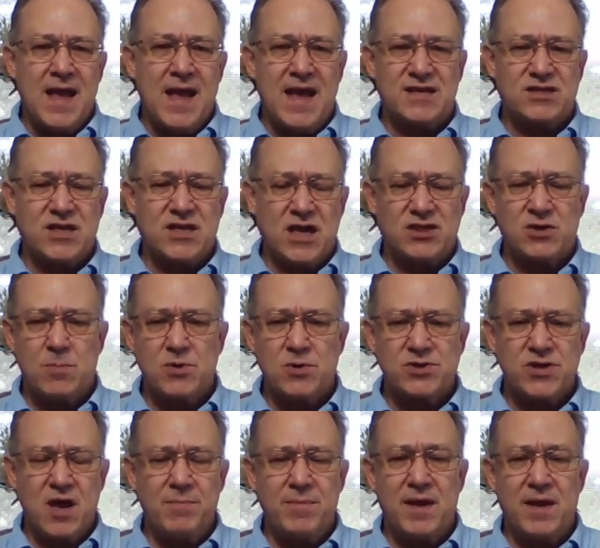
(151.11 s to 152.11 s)
As
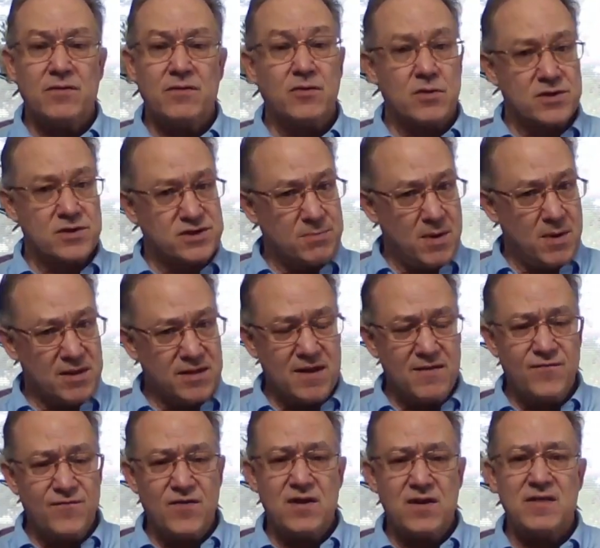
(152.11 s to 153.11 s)
customers come in, there is a
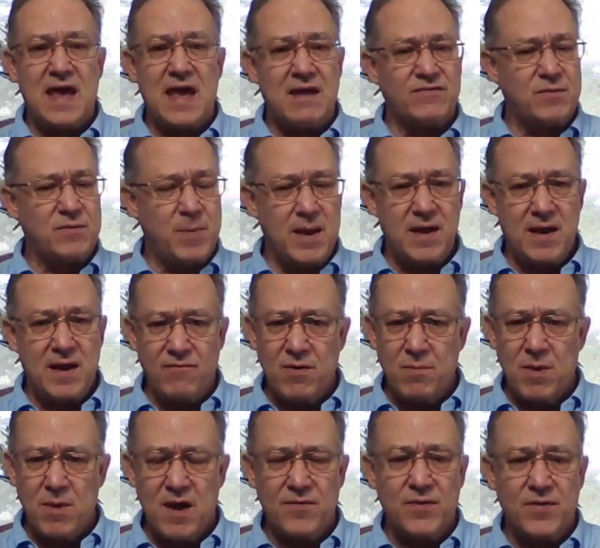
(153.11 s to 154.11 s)
monthly fee. They have to pay it
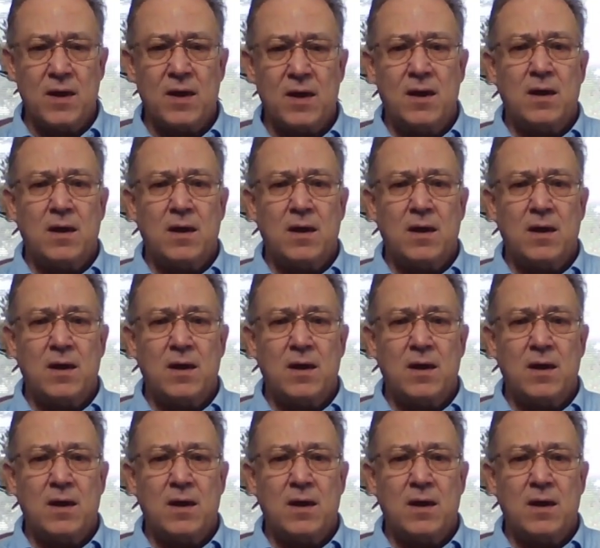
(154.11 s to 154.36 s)
every month.